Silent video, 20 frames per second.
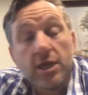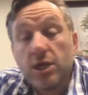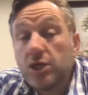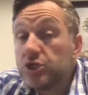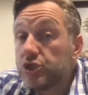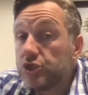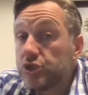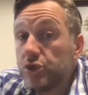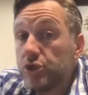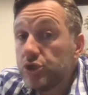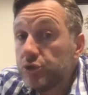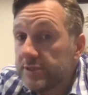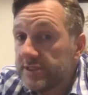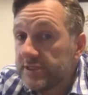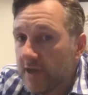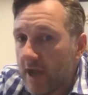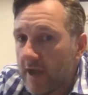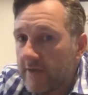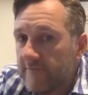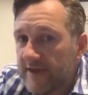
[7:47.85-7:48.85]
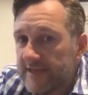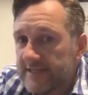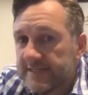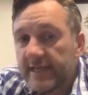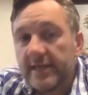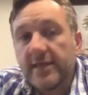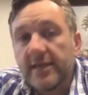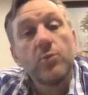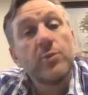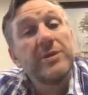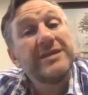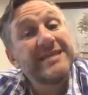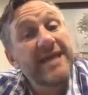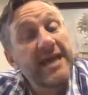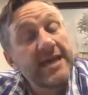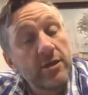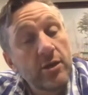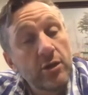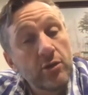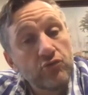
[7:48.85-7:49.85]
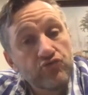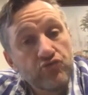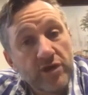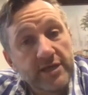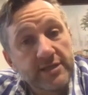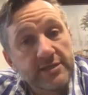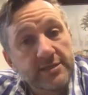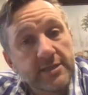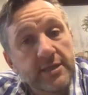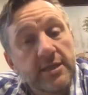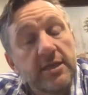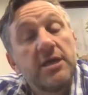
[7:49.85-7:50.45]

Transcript: As soon as we start investing, we take on risk.